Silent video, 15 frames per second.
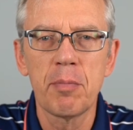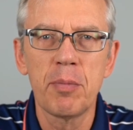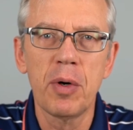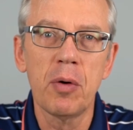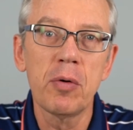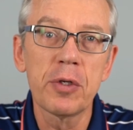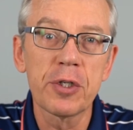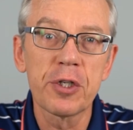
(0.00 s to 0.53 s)

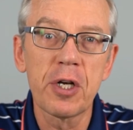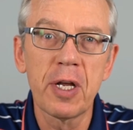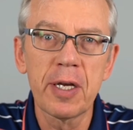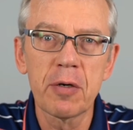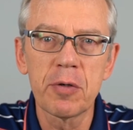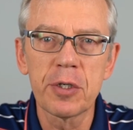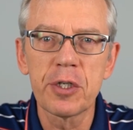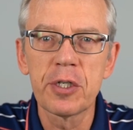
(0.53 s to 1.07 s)
Polish
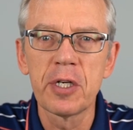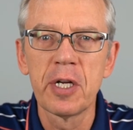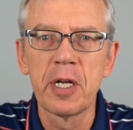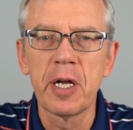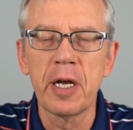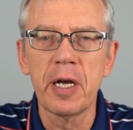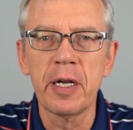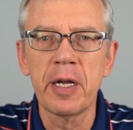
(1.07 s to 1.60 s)
language
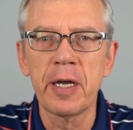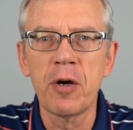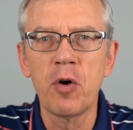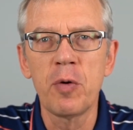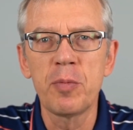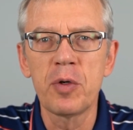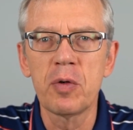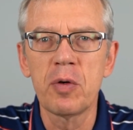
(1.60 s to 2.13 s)
and I
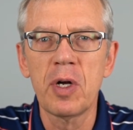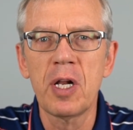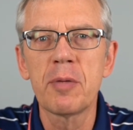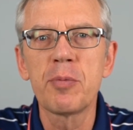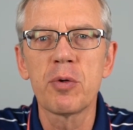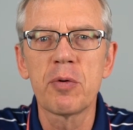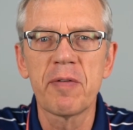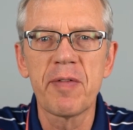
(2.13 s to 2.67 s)
hope to
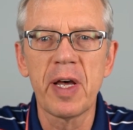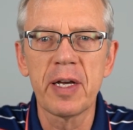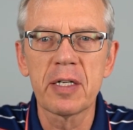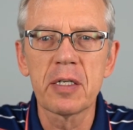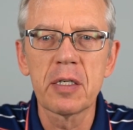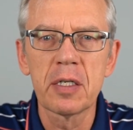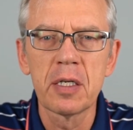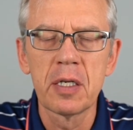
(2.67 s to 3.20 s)
help you with
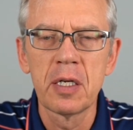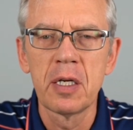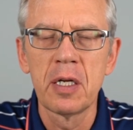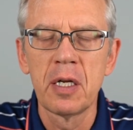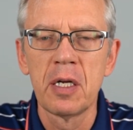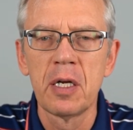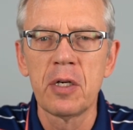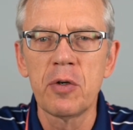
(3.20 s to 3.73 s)
that.
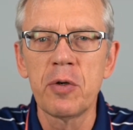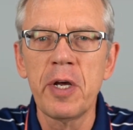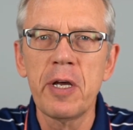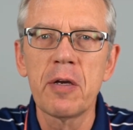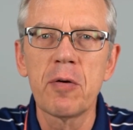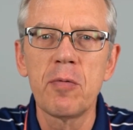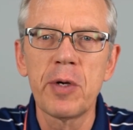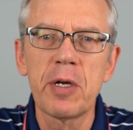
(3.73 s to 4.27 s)

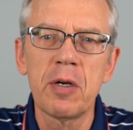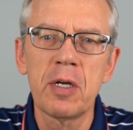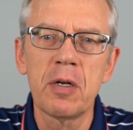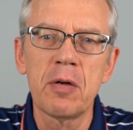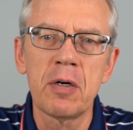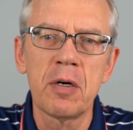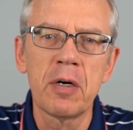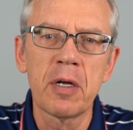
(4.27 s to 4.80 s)
Today we're gonna
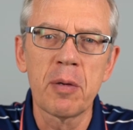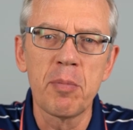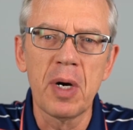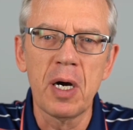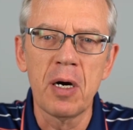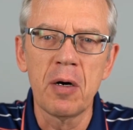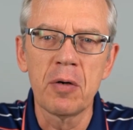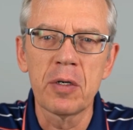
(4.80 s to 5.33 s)
learn
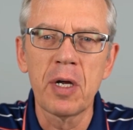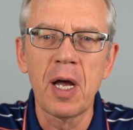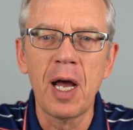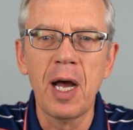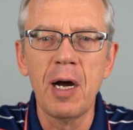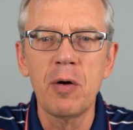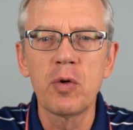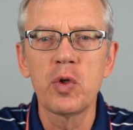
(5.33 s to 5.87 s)
about
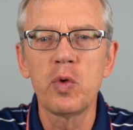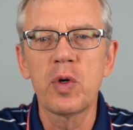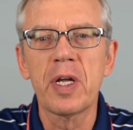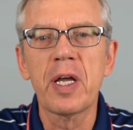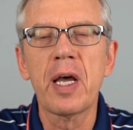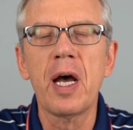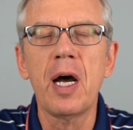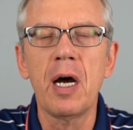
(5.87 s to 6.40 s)
how
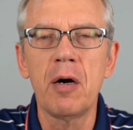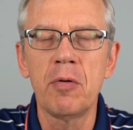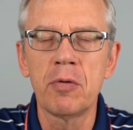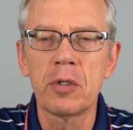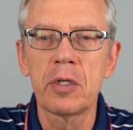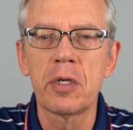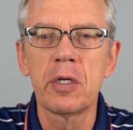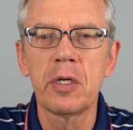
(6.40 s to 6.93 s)
to
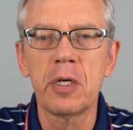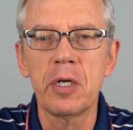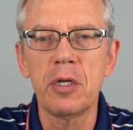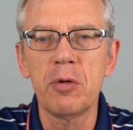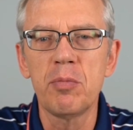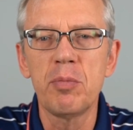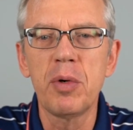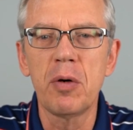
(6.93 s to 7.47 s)
count
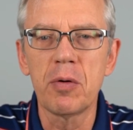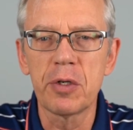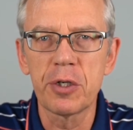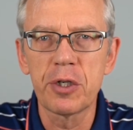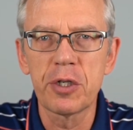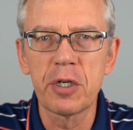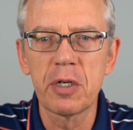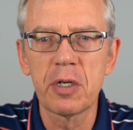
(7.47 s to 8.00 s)
in
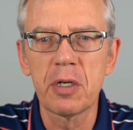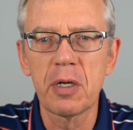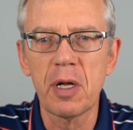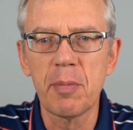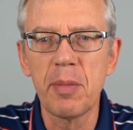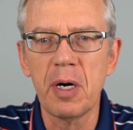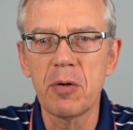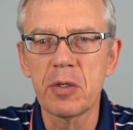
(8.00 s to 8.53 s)
Polish,
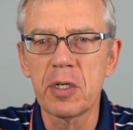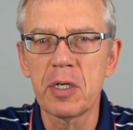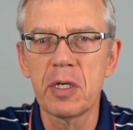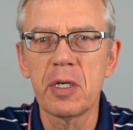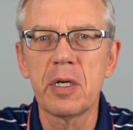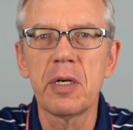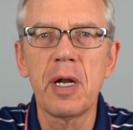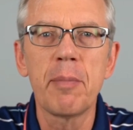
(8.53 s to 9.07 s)
about
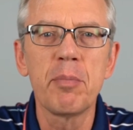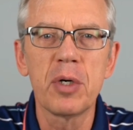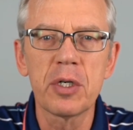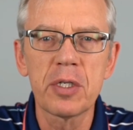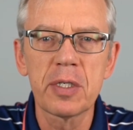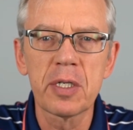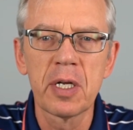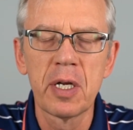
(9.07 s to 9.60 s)

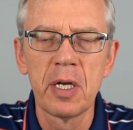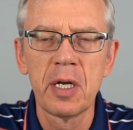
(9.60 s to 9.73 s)
numbers.